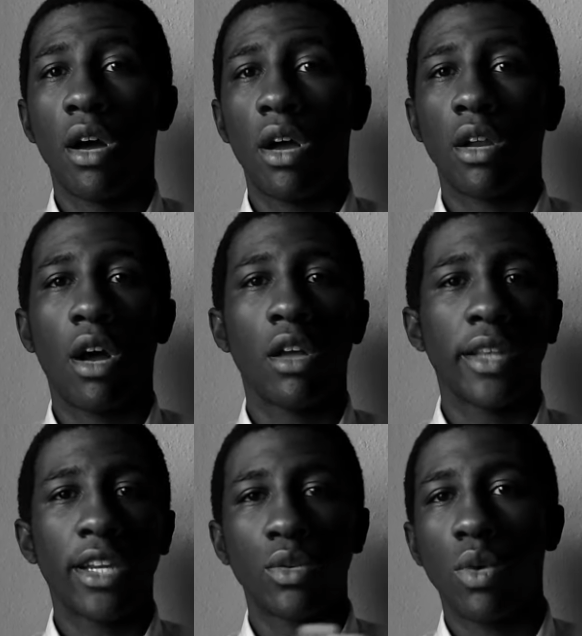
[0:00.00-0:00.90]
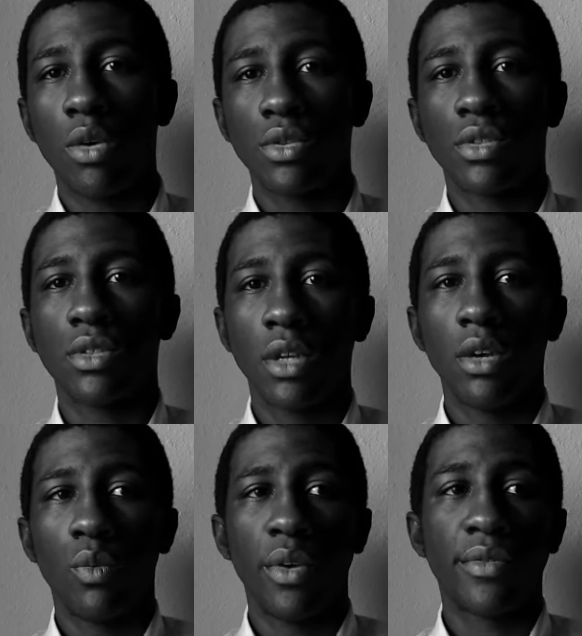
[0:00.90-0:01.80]
online quotes,
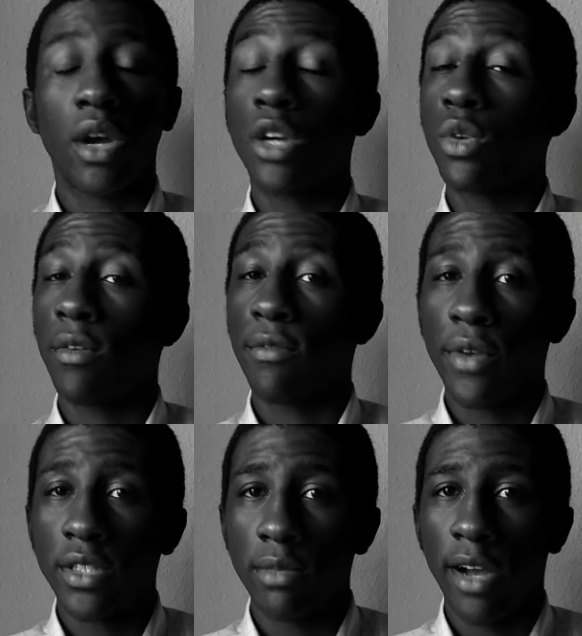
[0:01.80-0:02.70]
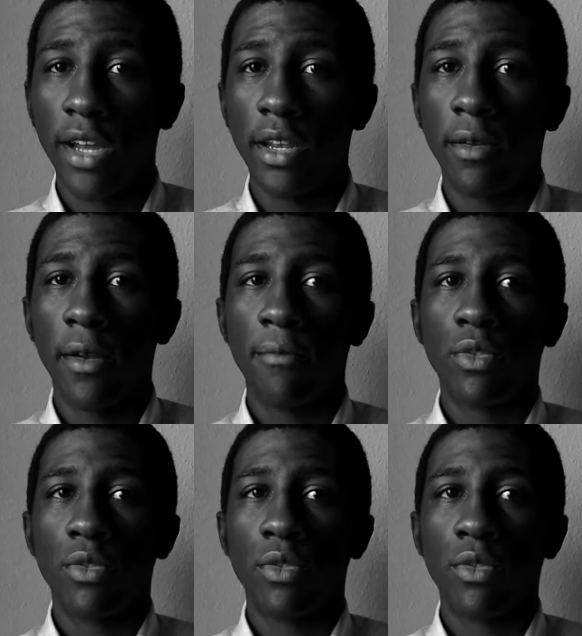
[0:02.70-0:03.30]
we've talked to our friends about it.